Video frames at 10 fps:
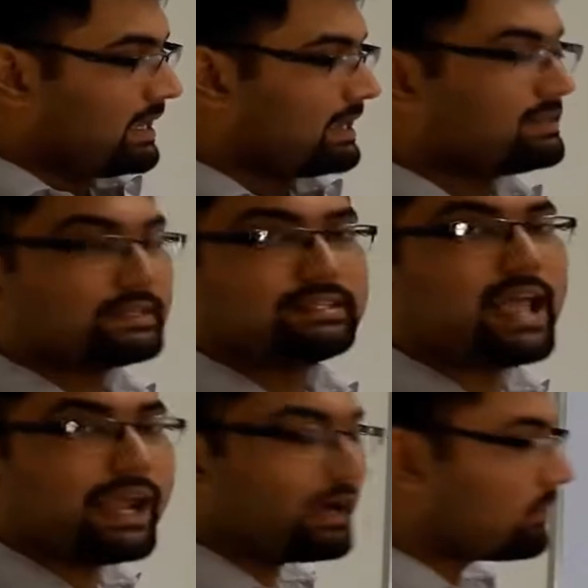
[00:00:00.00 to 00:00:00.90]
In the
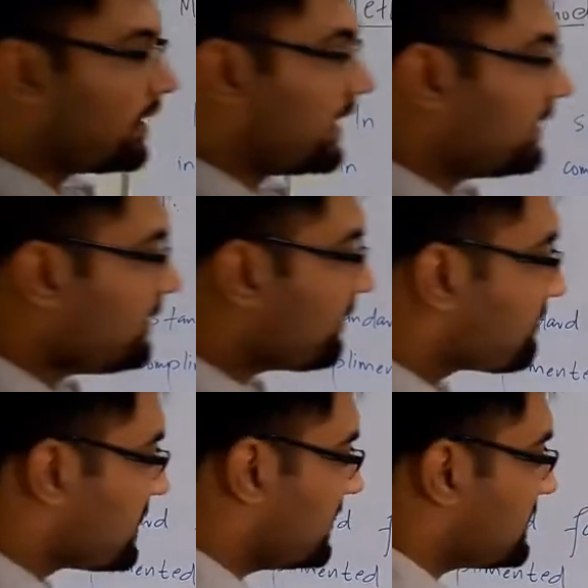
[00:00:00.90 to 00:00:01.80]
second
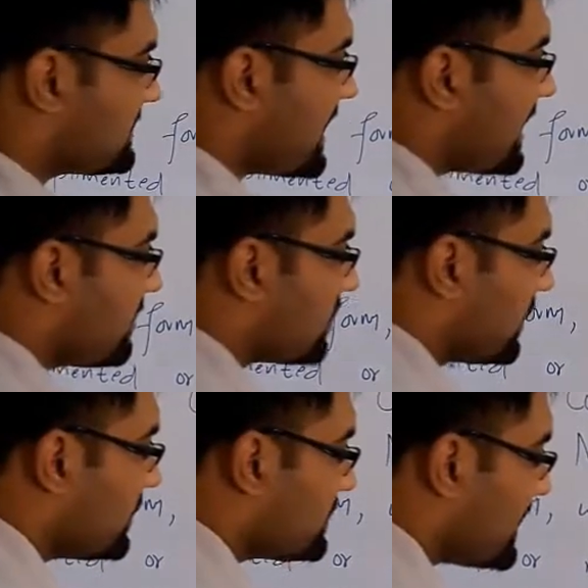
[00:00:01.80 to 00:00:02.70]
in the second row,
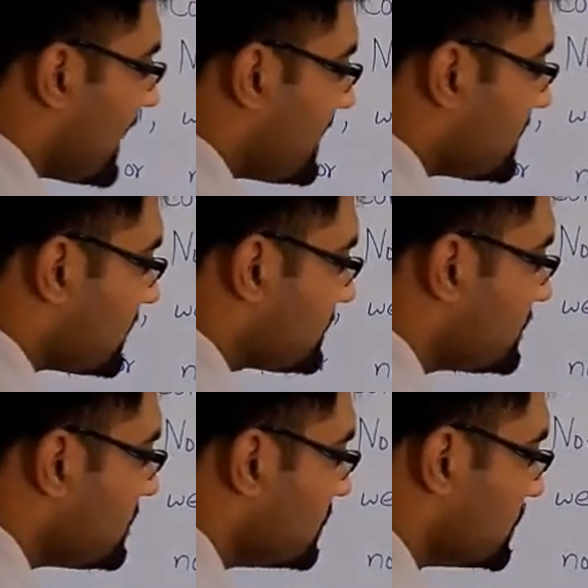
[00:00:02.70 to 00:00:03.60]
you change
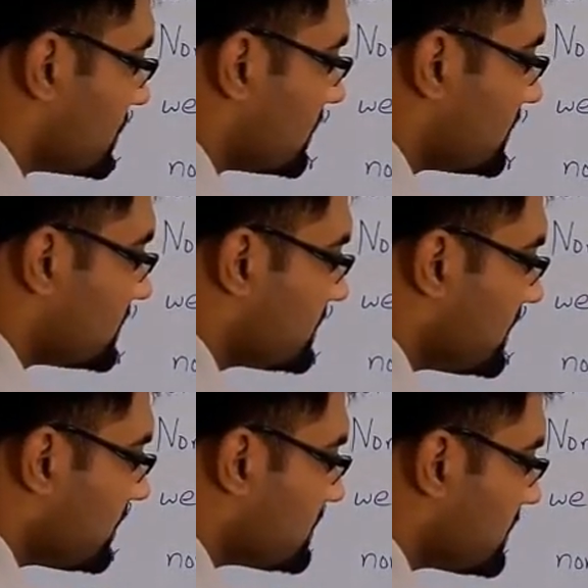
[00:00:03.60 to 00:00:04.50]
twos,
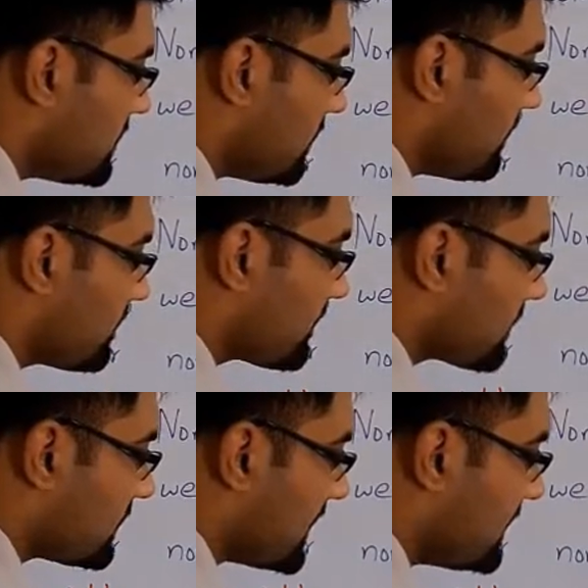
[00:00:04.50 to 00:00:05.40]
0, 0,
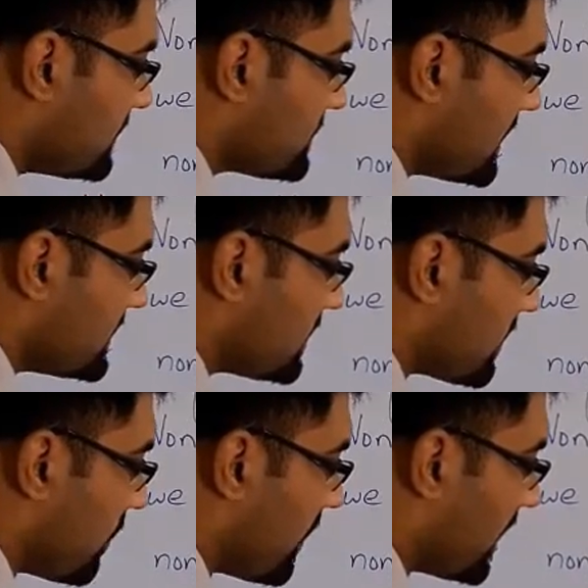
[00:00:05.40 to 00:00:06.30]
then you change it
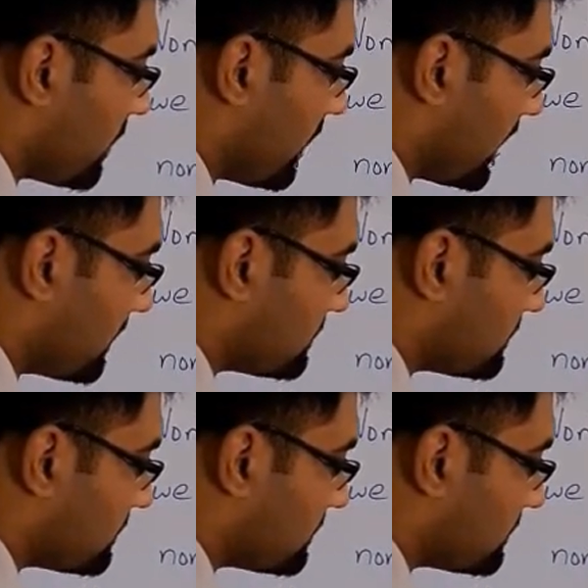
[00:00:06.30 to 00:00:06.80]
a 1, 1.